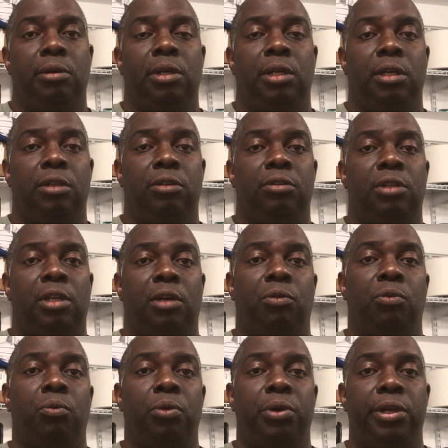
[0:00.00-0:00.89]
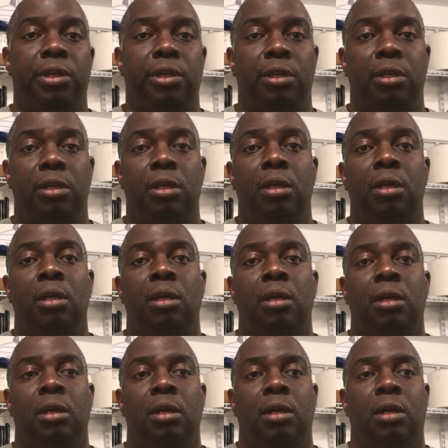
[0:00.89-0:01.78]
is that we
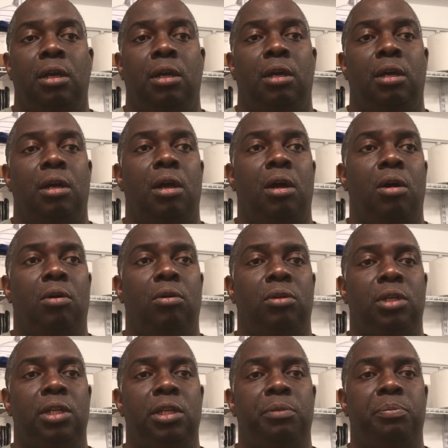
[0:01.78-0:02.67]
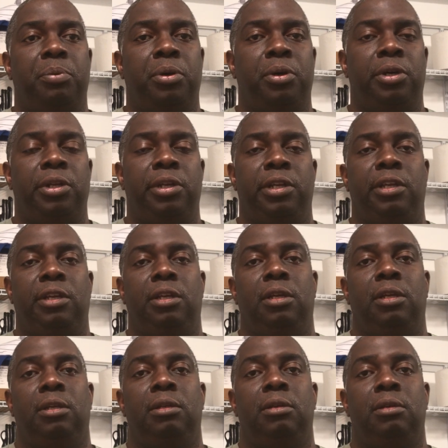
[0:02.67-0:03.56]
only put
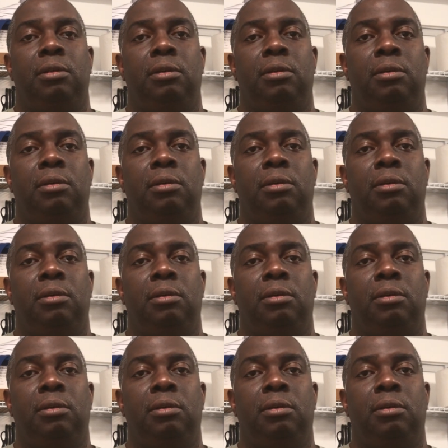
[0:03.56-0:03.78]
in